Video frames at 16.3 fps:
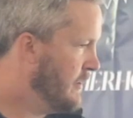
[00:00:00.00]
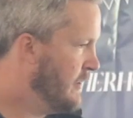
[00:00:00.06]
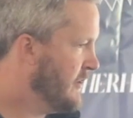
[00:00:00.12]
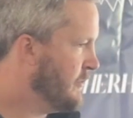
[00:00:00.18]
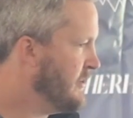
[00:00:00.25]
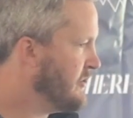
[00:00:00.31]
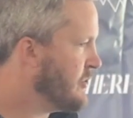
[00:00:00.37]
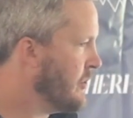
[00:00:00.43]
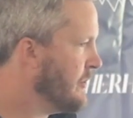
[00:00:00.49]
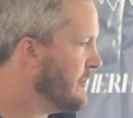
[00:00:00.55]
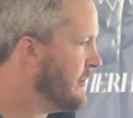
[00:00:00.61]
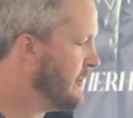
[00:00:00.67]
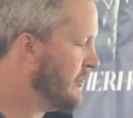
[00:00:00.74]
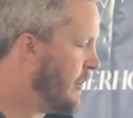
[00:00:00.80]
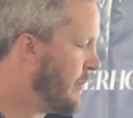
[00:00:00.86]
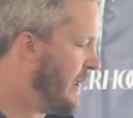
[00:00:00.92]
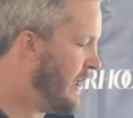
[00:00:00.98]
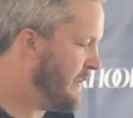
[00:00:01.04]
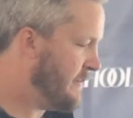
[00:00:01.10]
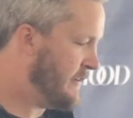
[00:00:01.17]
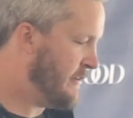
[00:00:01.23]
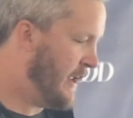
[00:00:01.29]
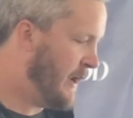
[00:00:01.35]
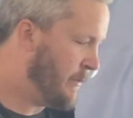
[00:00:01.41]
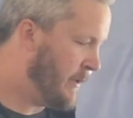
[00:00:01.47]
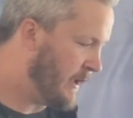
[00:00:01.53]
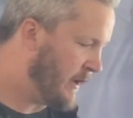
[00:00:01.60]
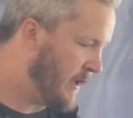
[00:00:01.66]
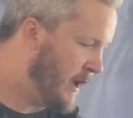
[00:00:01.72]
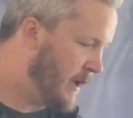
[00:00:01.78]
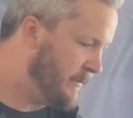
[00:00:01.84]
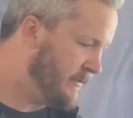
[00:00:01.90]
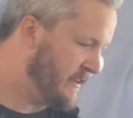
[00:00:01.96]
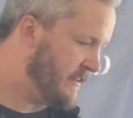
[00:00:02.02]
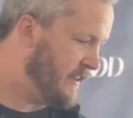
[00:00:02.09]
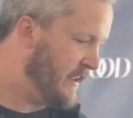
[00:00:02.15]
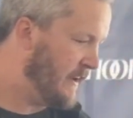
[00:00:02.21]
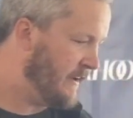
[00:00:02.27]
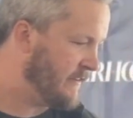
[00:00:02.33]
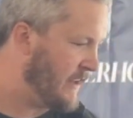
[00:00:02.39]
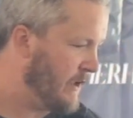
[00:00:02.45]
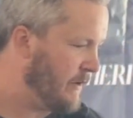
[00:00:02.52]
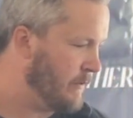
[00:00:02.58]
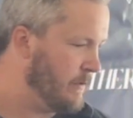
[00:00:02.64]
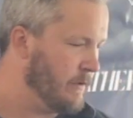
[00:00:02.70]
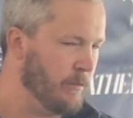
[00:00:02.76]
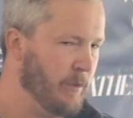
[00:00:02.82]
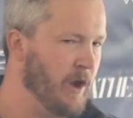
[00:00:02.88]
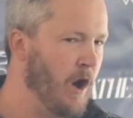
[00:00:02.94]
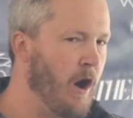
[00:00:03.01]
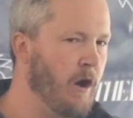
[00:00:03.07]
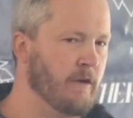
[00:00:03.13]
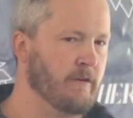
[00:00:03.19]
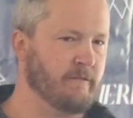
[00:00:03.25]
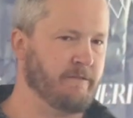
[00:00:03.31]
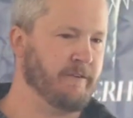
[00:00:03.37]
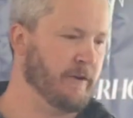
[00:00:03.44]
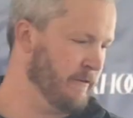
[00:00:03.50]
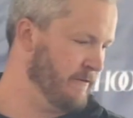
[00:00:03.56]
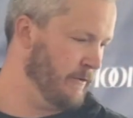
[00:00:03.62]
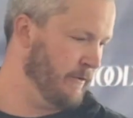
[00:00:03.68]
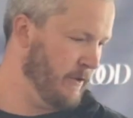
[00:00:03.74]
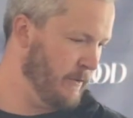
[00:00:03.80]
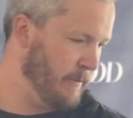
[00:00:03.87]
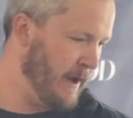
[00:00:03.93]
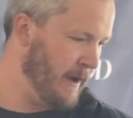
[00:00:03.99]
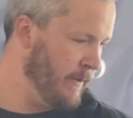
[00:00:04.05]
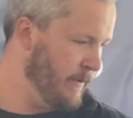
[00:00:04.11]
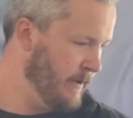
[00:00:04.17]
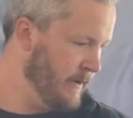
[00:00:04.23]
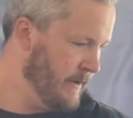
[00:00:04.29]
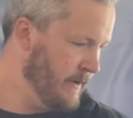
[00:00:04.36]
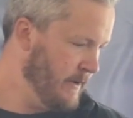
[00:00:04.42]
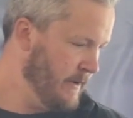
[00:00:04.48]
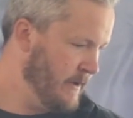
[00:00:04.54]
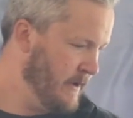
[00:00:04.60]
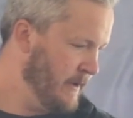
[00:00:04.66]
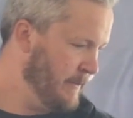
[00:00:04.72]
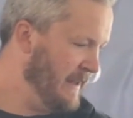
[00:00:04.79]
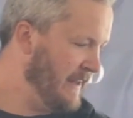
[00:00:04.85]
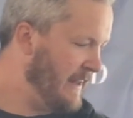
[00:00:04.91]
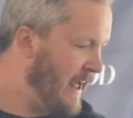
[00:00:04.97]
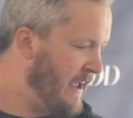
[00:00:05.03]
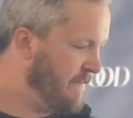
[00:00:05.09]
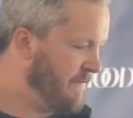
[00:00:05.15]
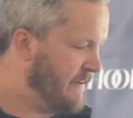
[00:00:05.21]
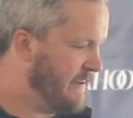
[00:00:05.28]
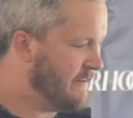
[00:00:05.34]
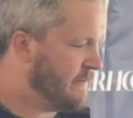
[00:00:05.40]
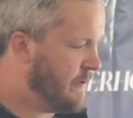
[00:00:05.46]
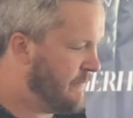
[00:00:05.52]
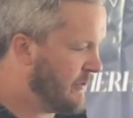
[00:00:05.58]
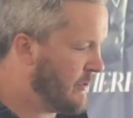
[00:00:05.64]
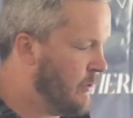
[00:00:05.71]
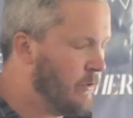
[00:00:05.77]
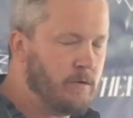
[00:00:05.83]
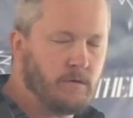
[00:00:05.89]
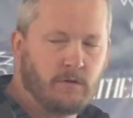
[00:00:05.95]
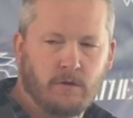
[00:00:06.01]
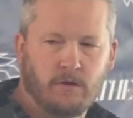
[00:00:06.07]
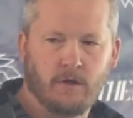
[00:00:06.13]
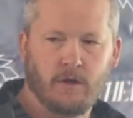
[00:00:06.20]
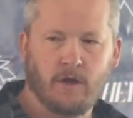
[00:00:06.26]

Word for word: Because we certainly don't hesitate when it comes to things that we aren't fearful about. I mean, life is difficult.